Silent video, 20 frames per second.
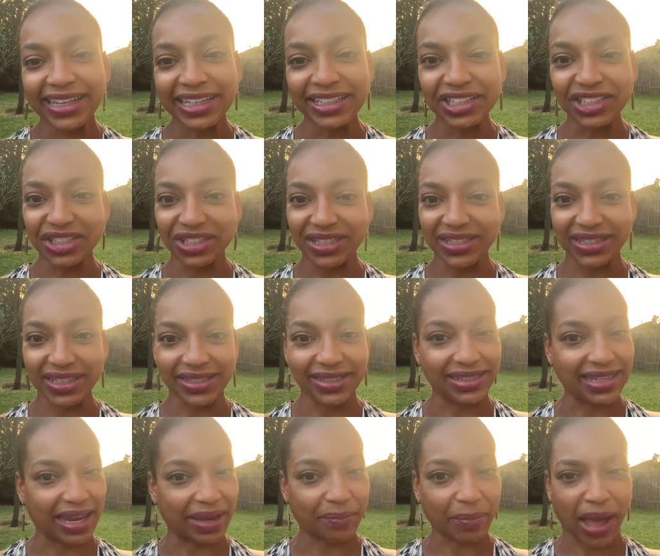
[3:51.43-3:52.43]
In
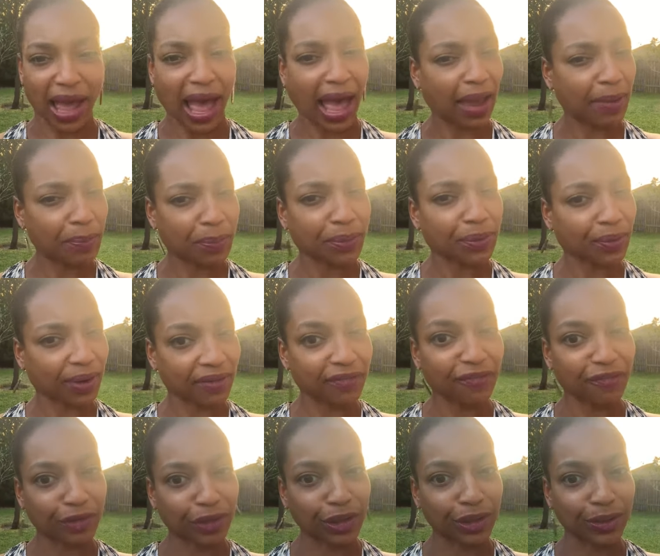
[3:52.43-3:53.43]
Jesus' name, I pray
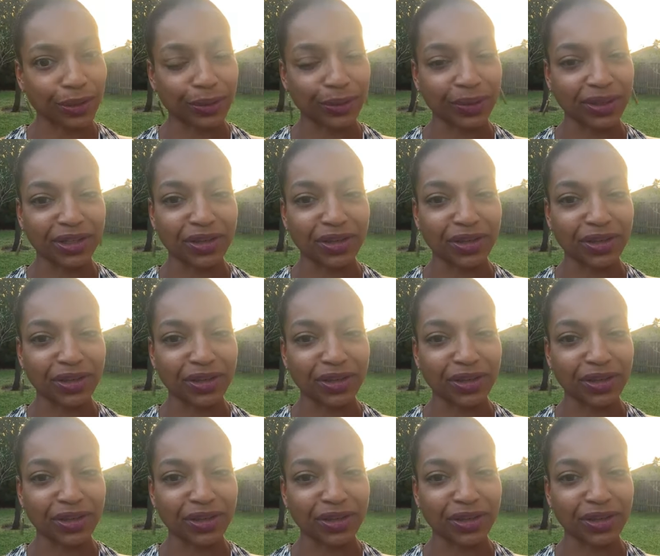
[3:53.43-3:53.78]
for you